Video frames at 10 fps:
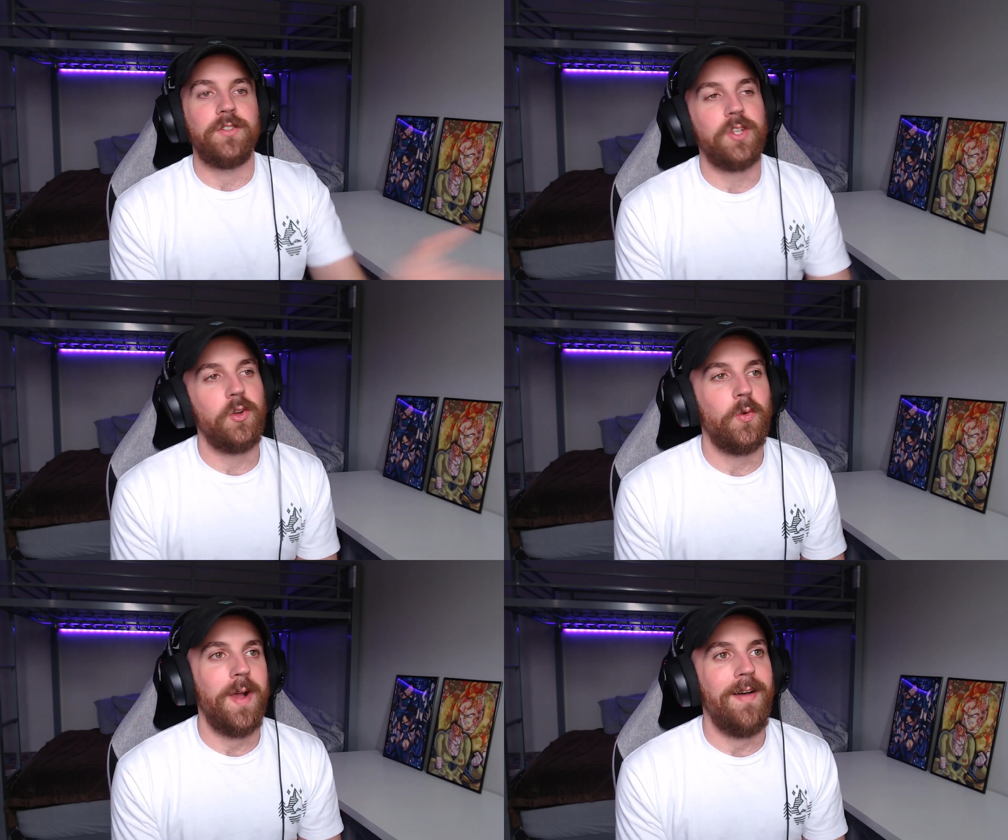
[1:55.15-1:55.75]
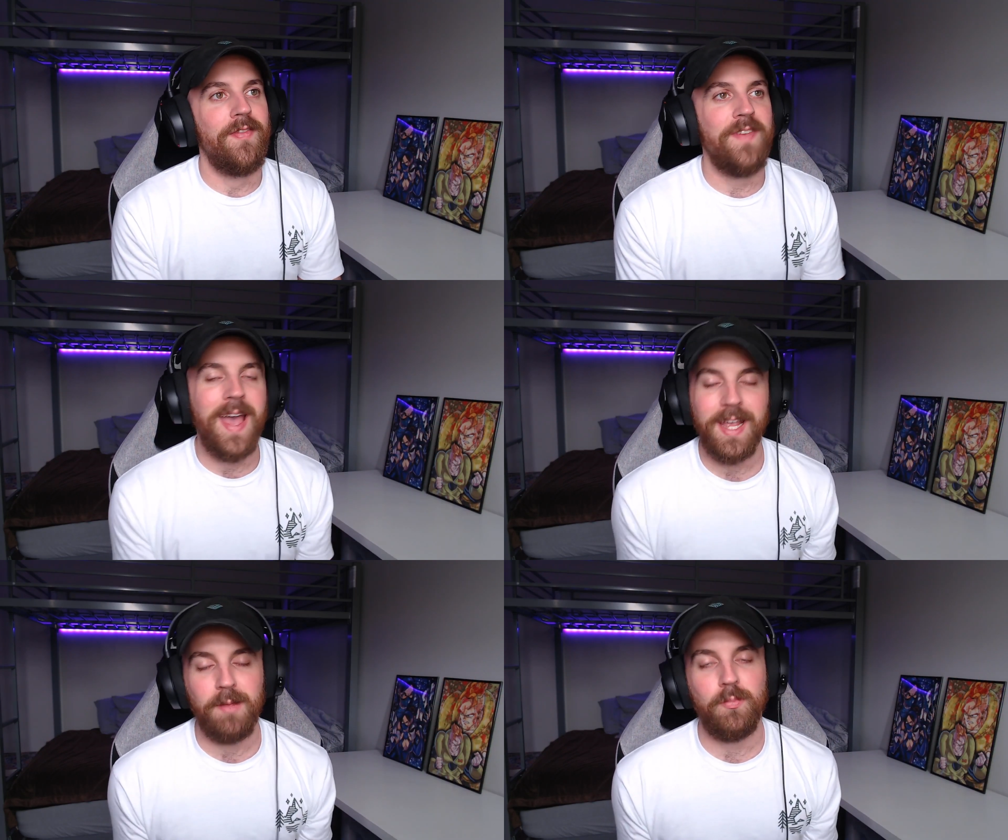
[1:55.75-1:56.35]
So
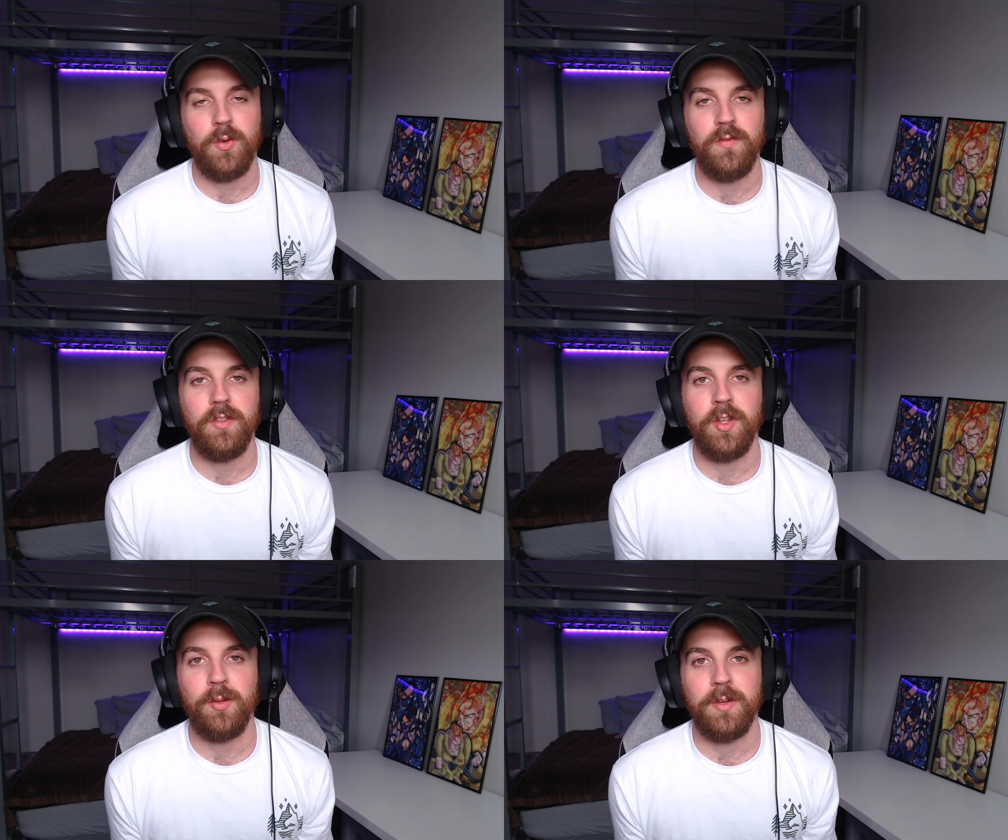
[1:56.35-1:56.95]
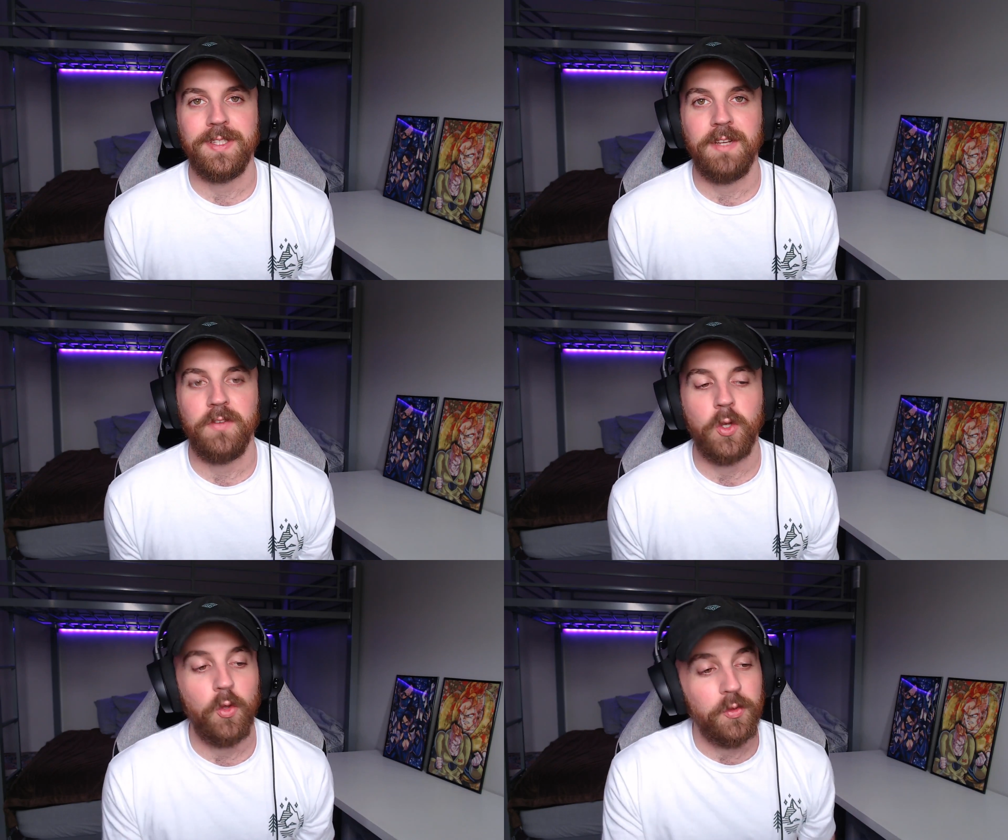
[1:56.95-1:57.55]
that can prove a little bit
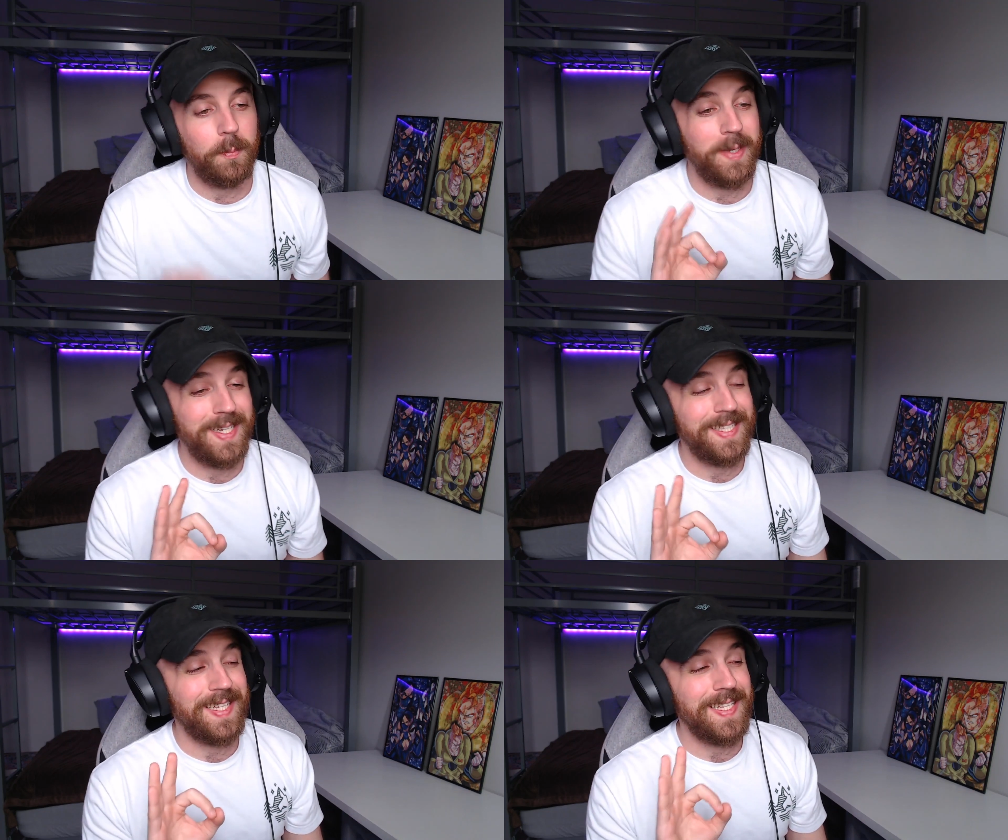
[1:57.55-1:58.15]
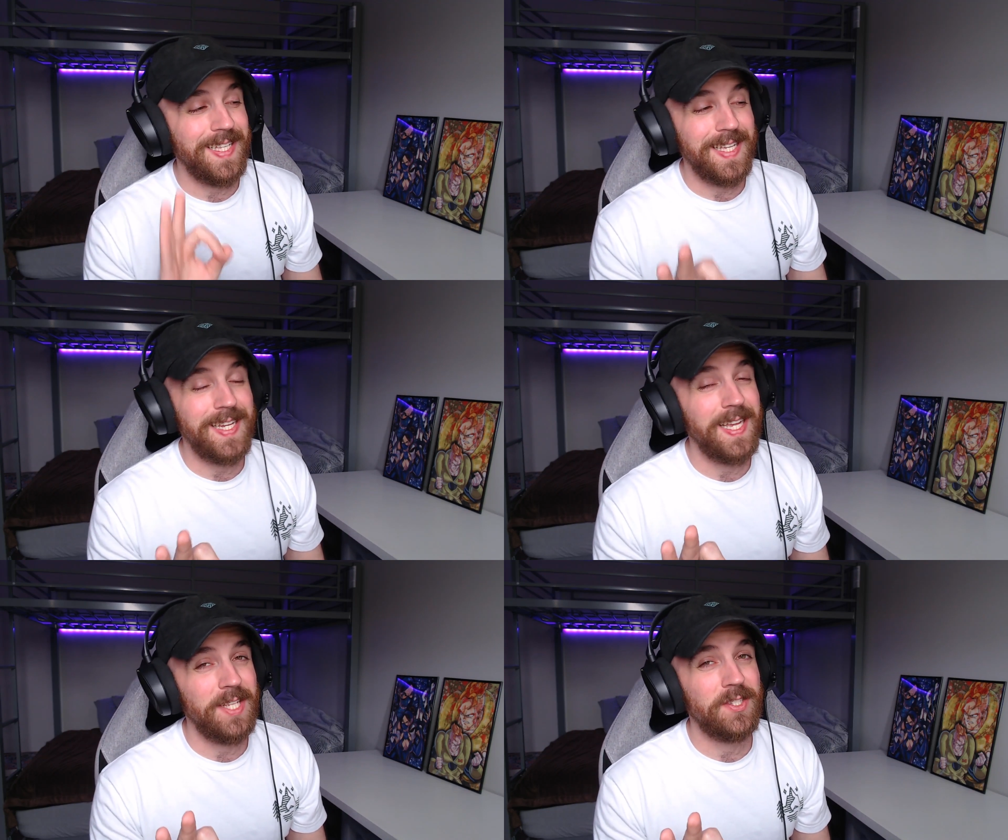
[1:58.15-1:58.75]
difficult, but I did
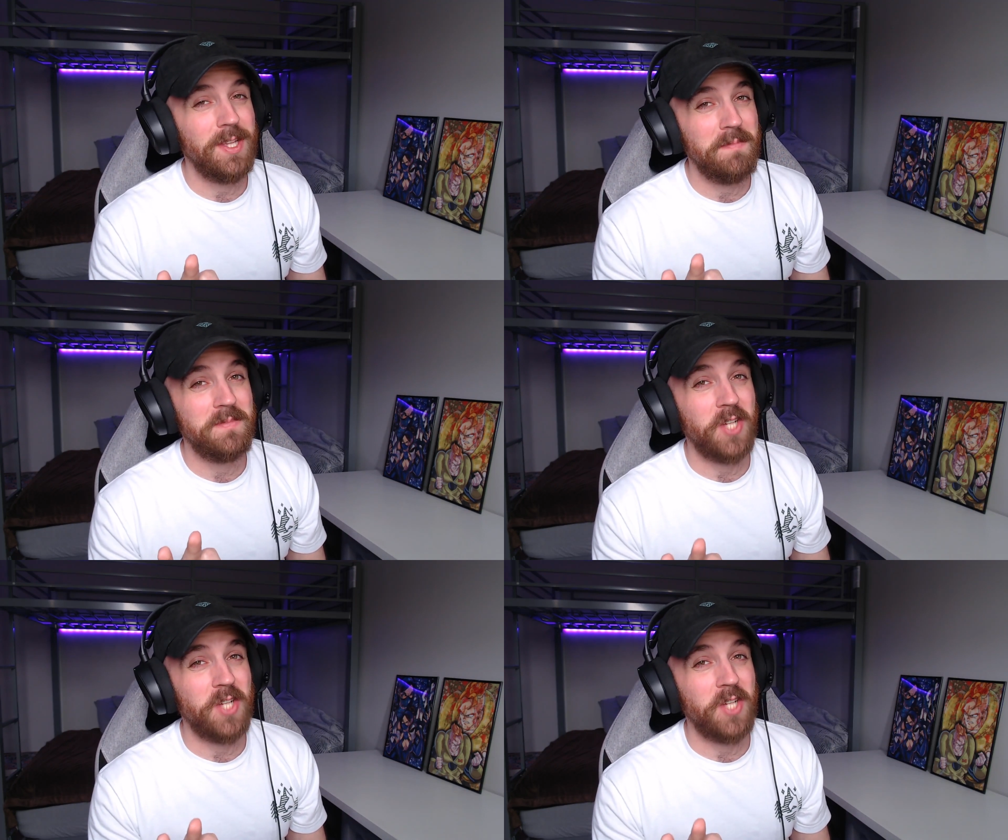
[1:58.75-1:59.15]
hit some